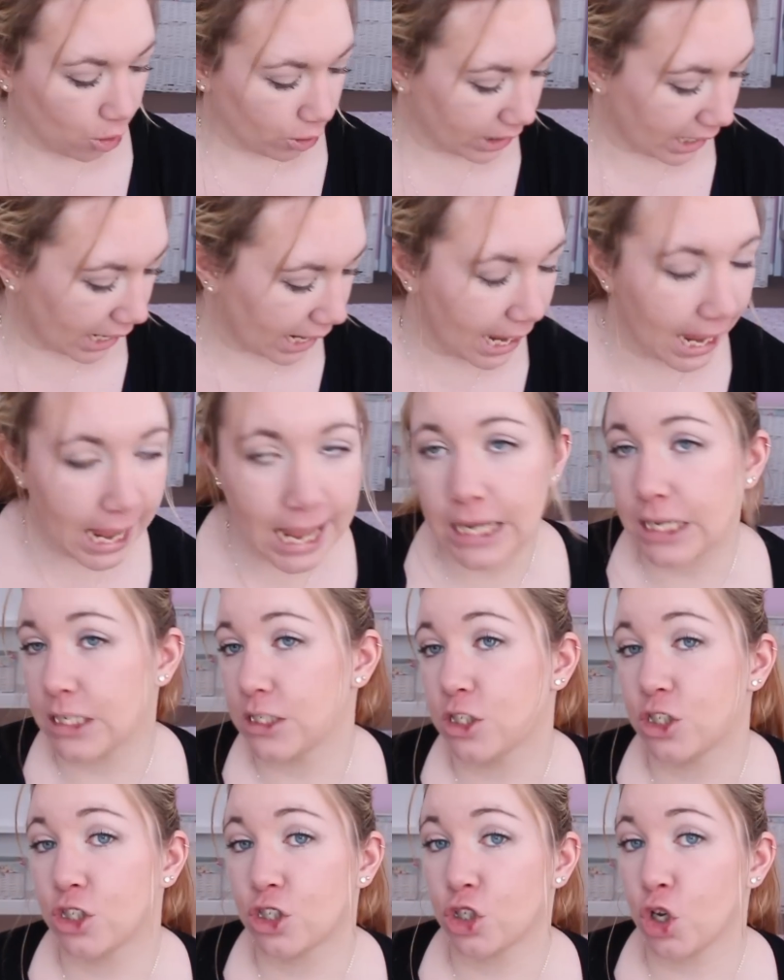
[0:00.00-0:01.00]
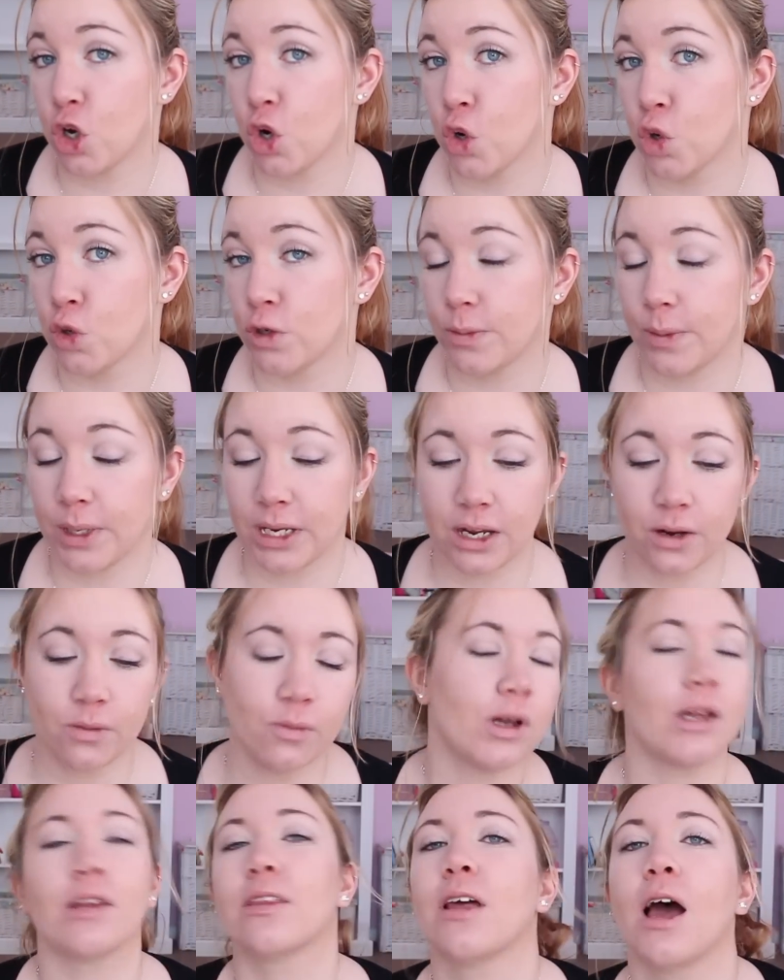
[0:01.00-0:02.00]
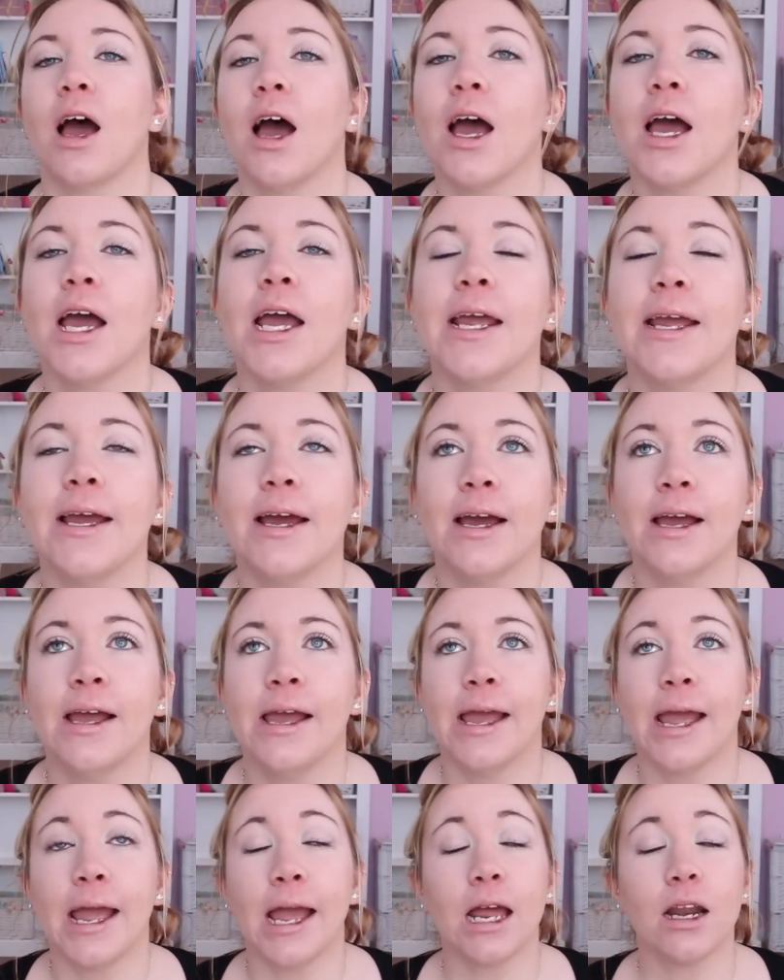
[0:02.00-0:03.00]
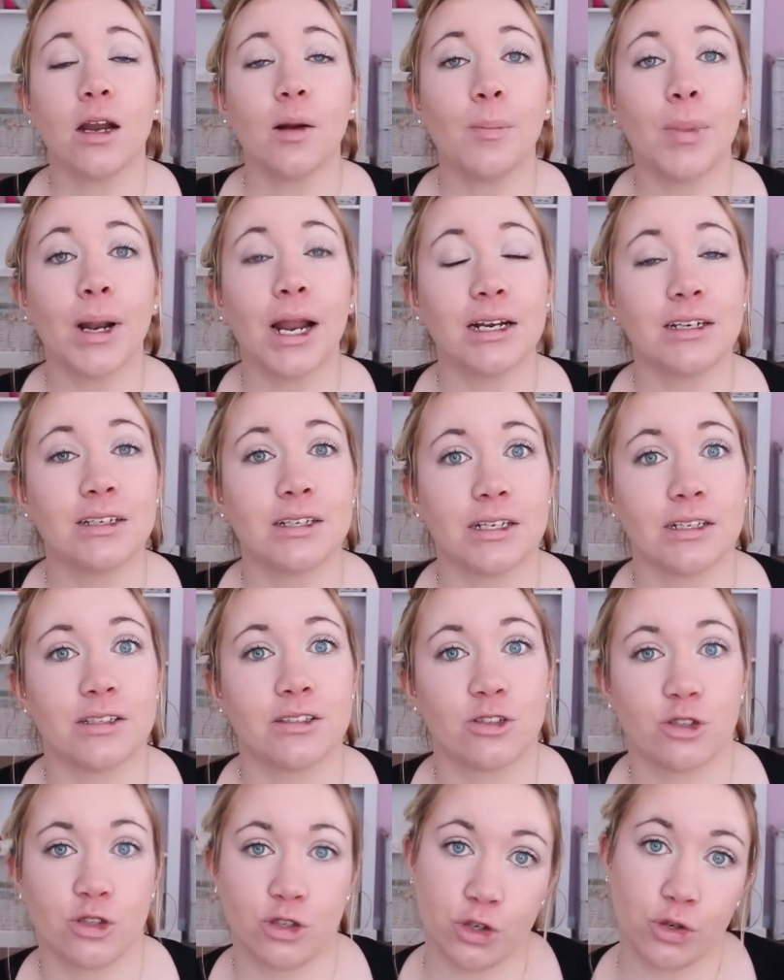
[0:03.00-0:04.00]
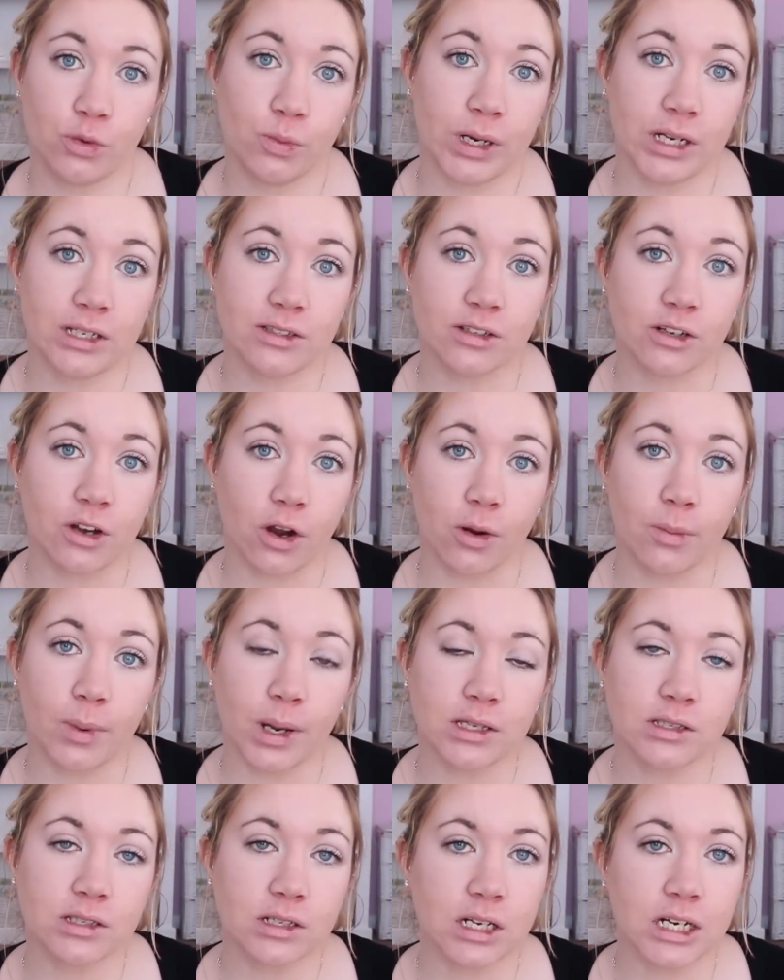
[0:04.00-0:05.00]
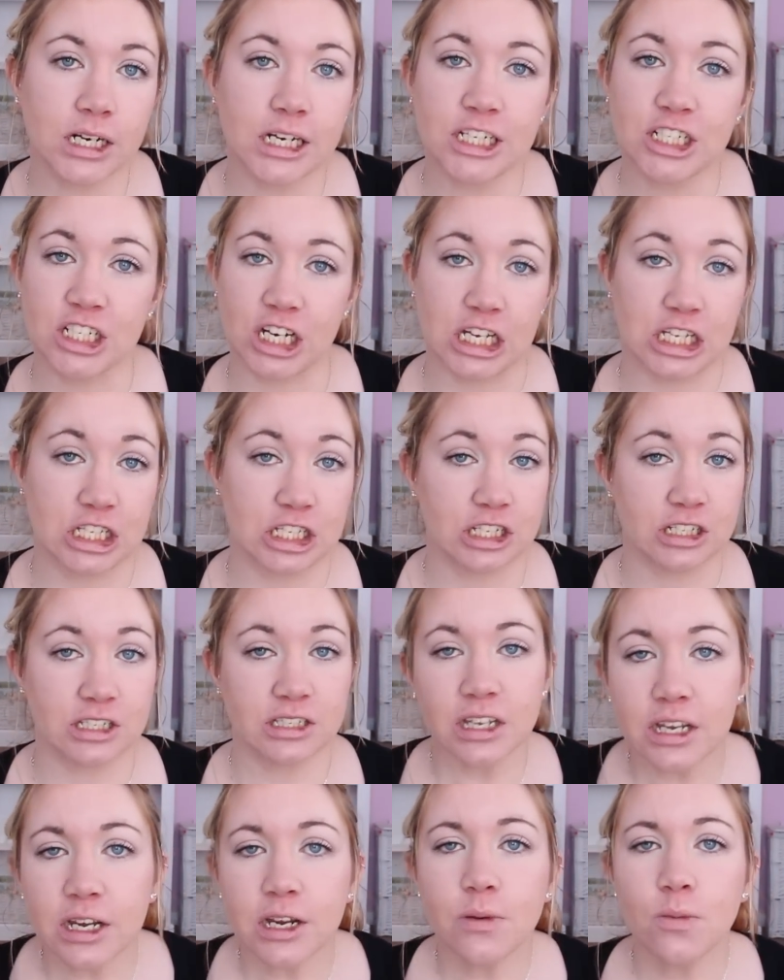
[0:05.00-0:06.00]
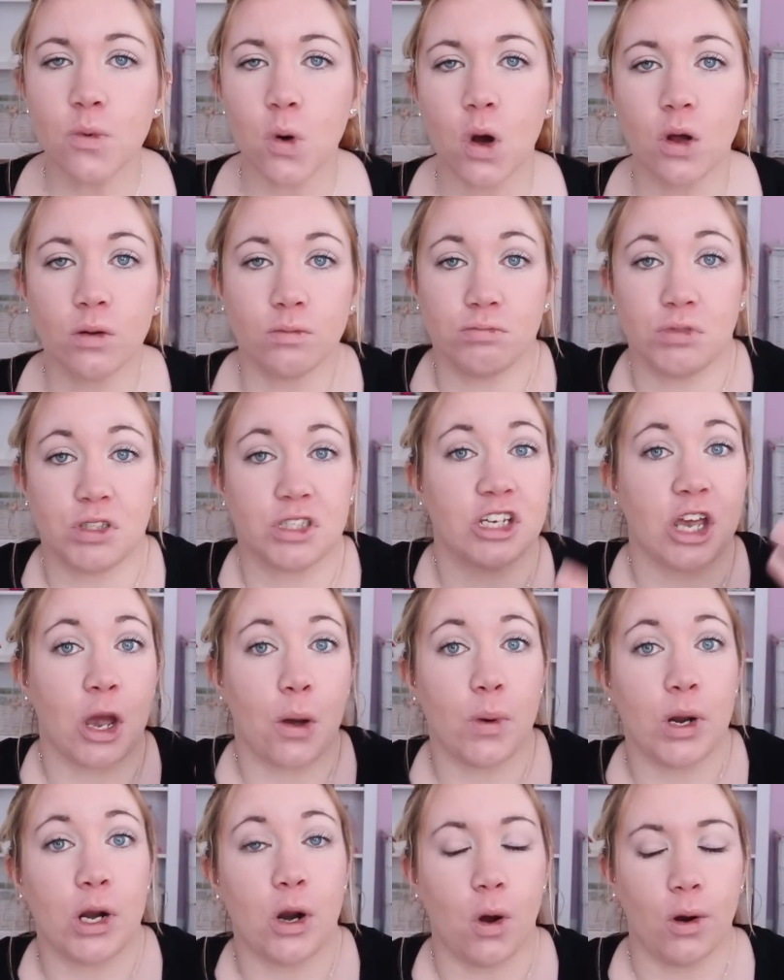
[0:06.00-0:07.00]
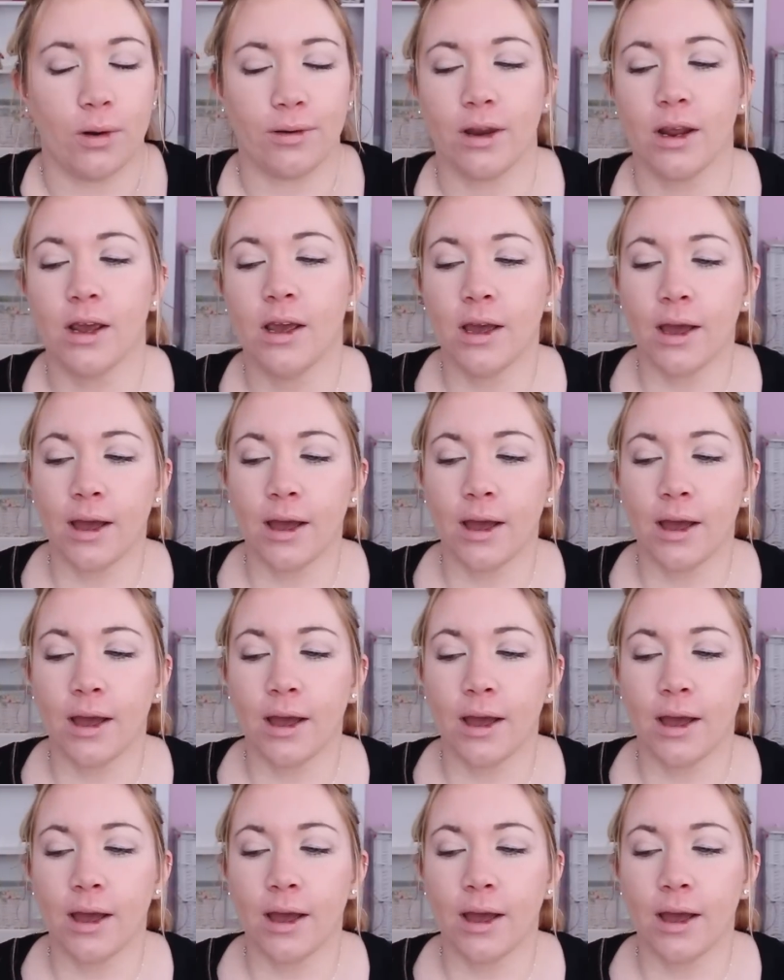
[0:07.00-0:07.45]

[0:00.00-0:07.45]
Okay, so to begin with, I had a blood test 2 weeks ago, basically just to see what's going on.